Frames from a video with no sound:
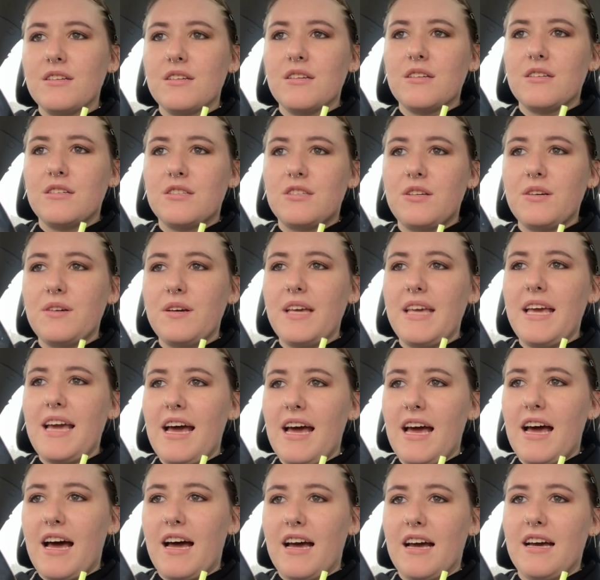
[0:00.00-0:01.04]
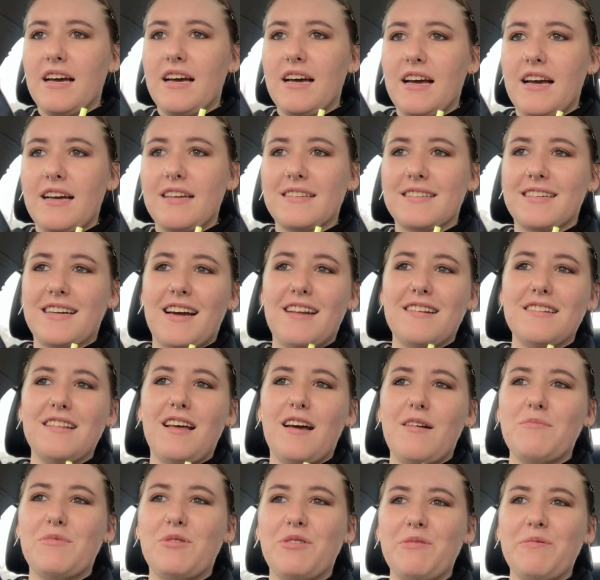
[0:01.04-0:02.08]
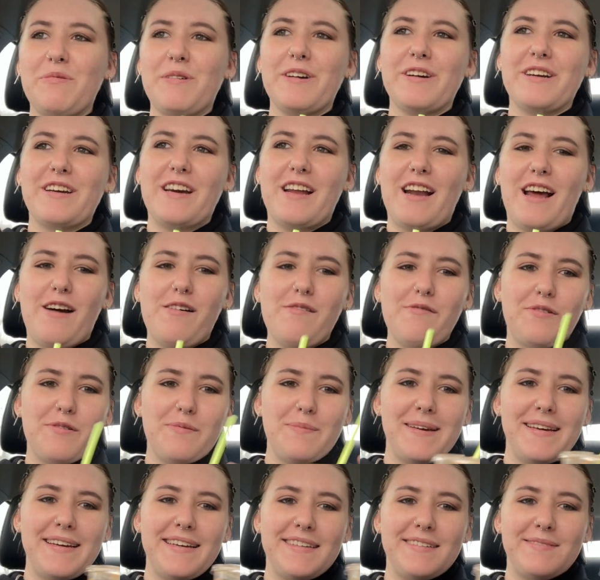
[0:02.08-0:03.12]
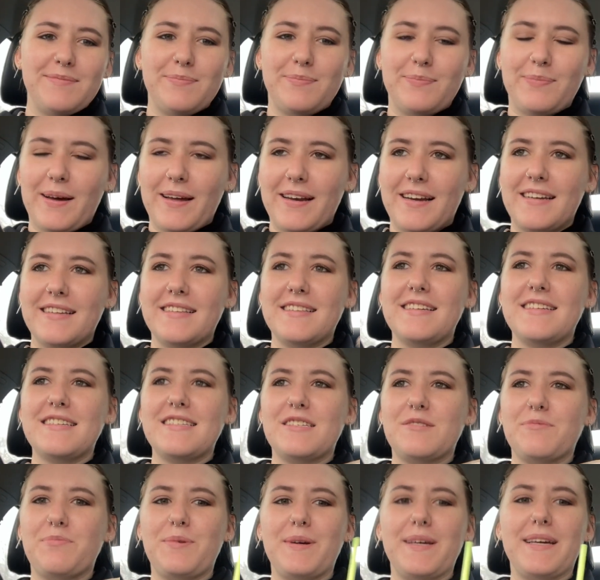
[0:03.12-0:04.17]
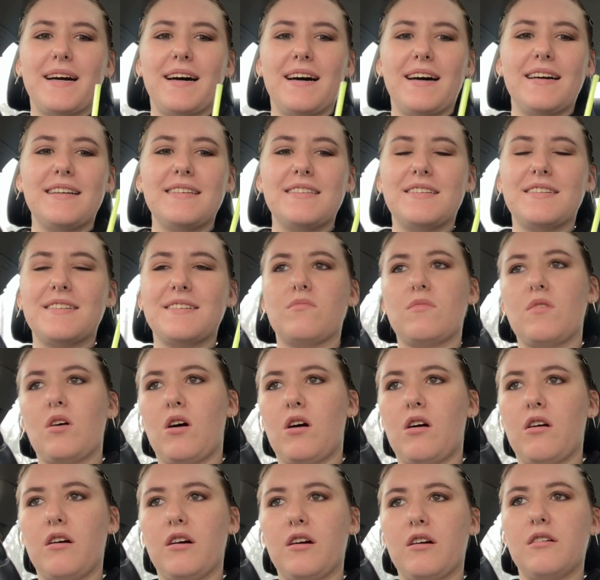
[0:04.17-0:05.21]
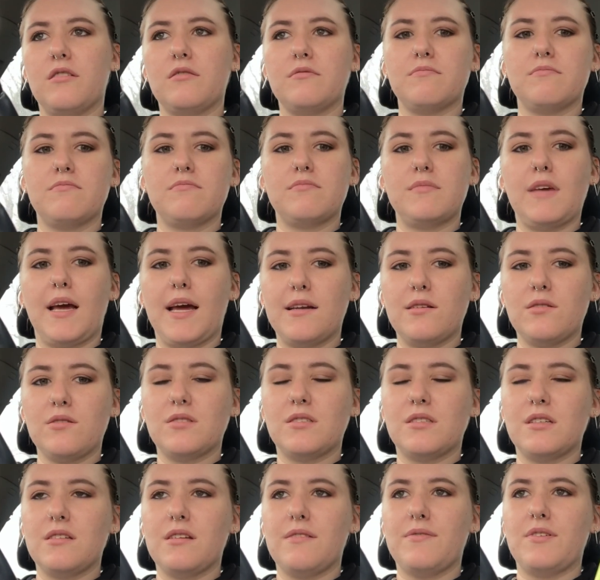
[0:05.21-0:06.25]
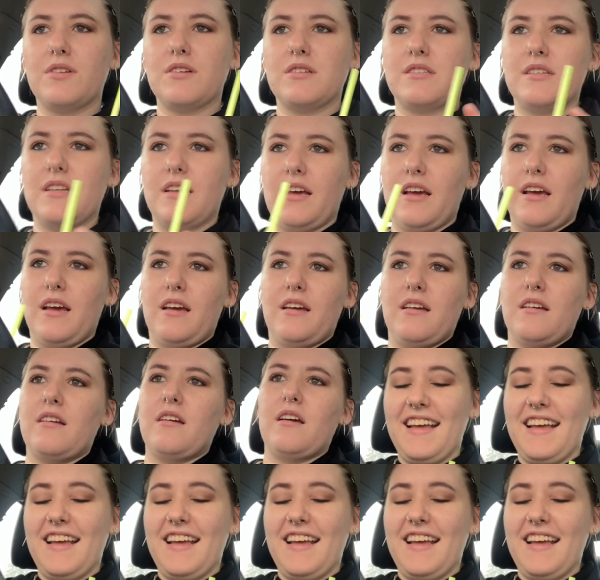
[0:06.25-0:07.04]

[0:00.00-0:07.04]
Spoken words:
So yeah, got a lot more work cut out for me, but at least we got our candles delivered today.